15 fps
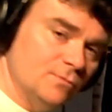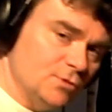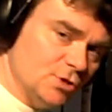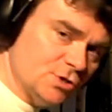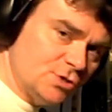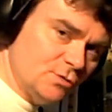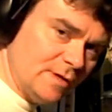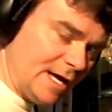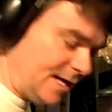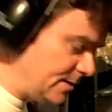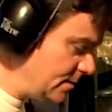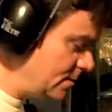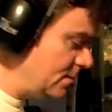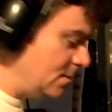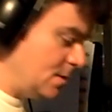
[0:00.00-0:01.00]
Just do that.
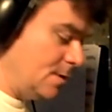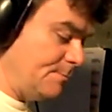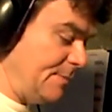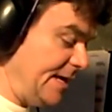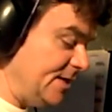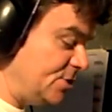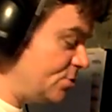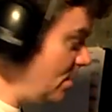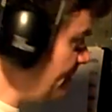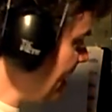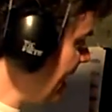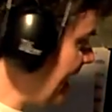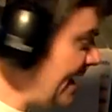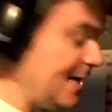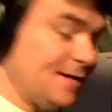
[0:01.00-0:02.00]
Bass drum,
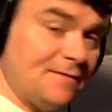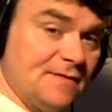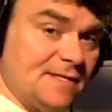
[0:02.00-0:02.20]
hi-hat at the